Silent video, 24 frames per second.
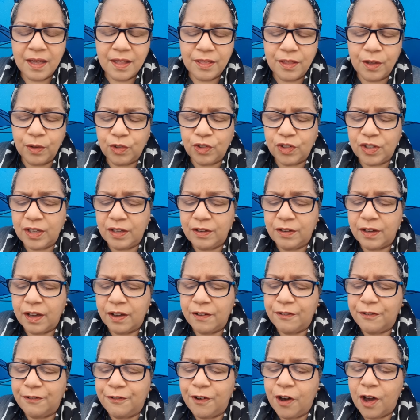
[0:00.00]
Though she
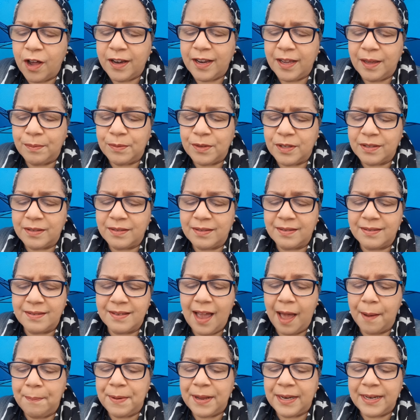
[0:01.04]
fought him to
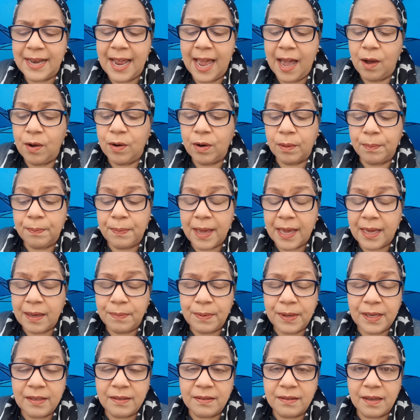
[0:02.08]
stop it, now her
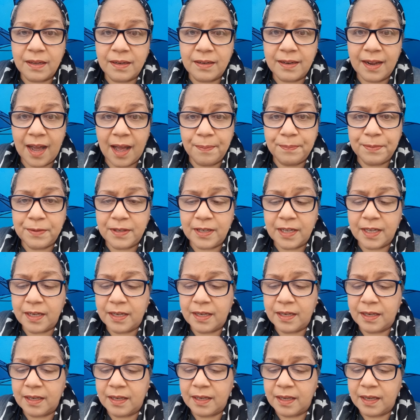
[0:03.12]
baby's adopted.
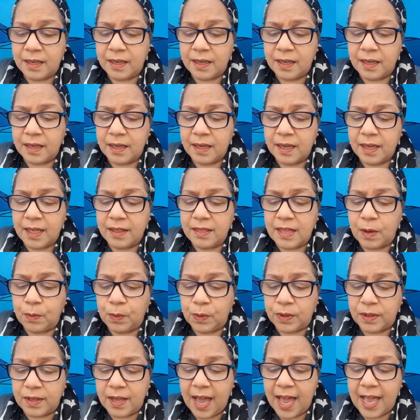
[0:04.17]
They
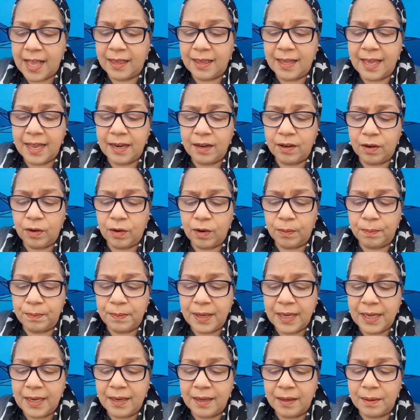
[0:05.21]
will not let her
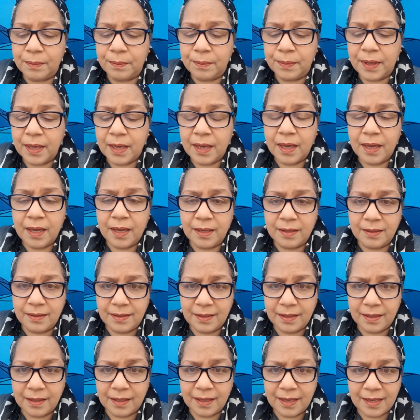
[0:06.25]
meet him
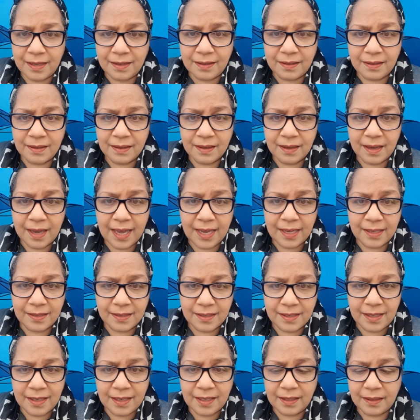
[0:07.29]
until he's
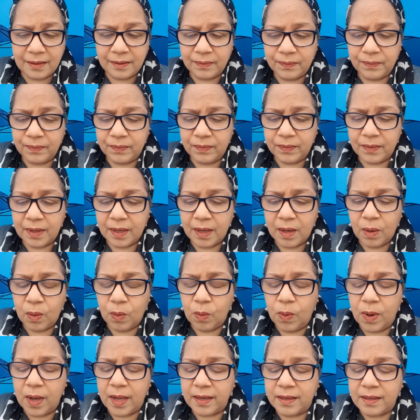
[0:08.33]
18.
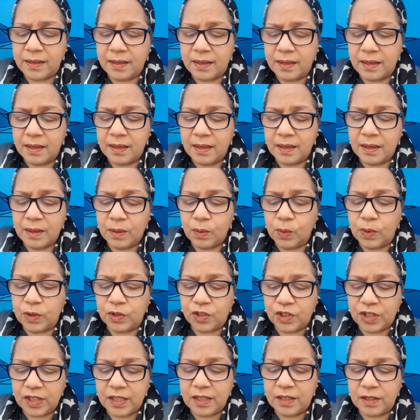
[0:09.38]
What will
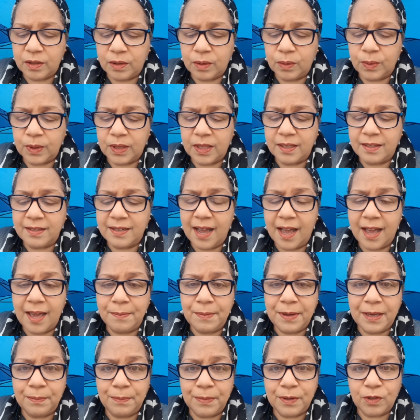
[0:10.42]
she do with the
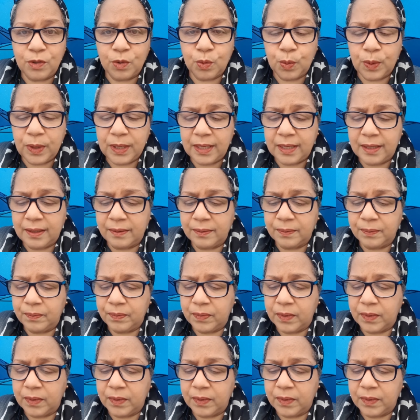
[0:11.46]
time in between?